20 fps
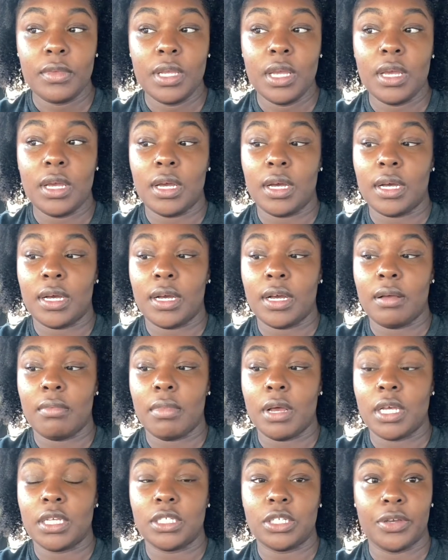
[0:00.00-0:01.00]

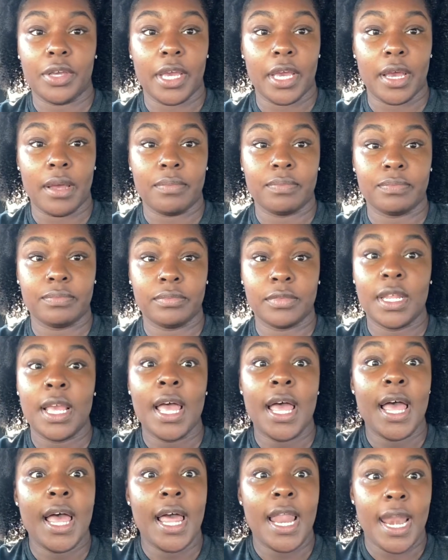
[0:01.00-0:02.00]
So yeah,
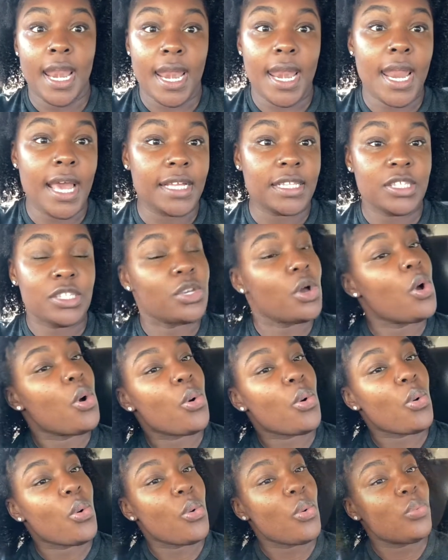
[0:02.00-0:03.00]
let's
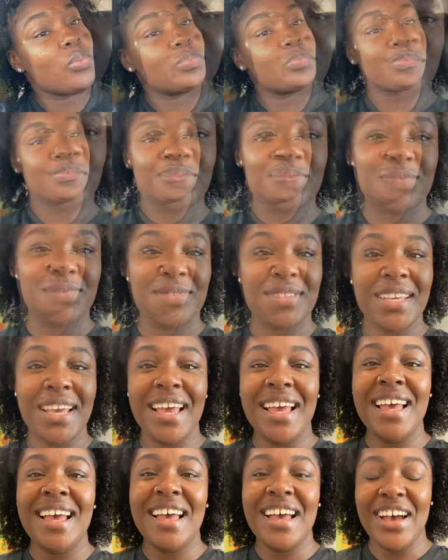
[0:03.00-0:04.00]
go.
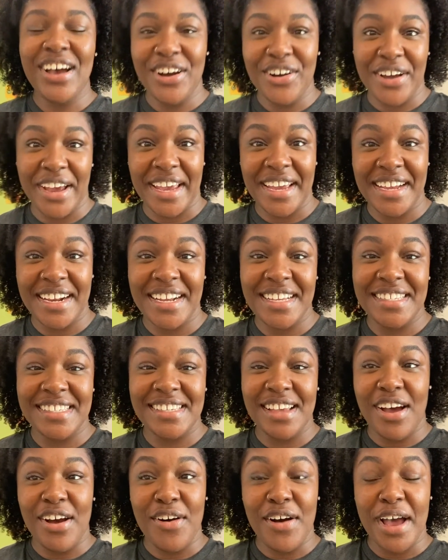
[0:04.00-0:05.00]
Okay,
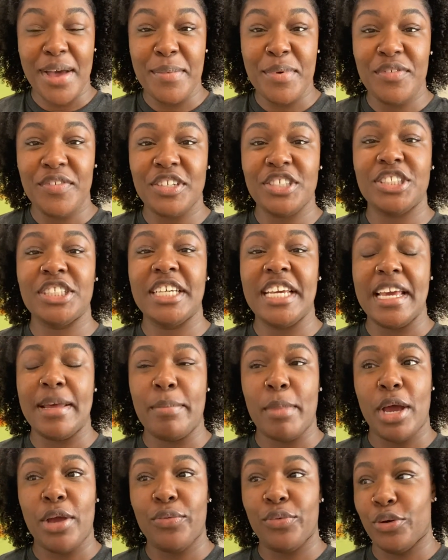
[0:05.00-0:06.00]
so I'm officially in
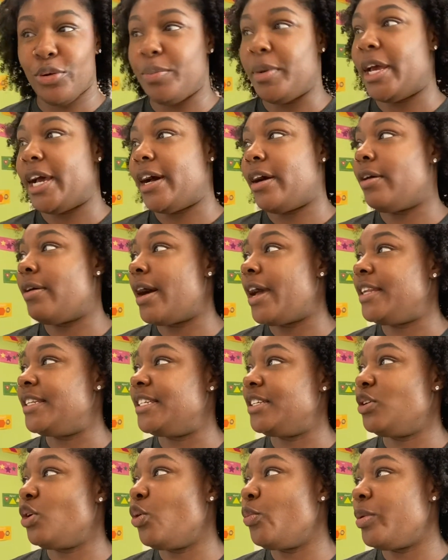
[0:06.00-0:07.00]
my room now. I
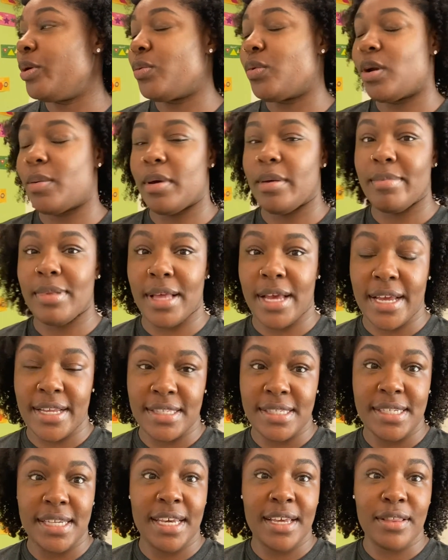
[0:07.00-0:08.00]
did open one of my
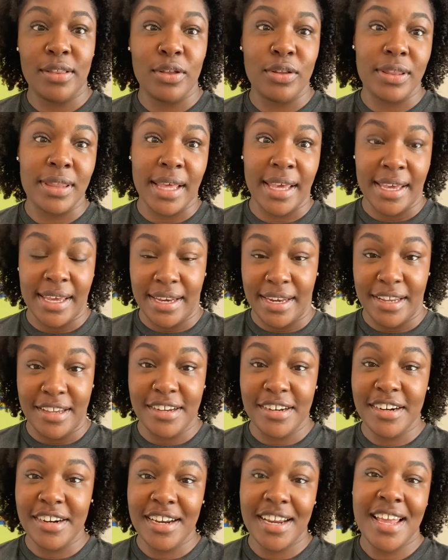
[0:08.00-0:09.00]
blinds to get a little light in
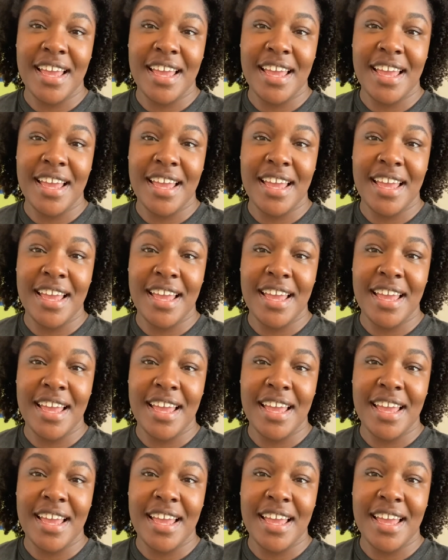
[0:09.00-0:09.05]
here.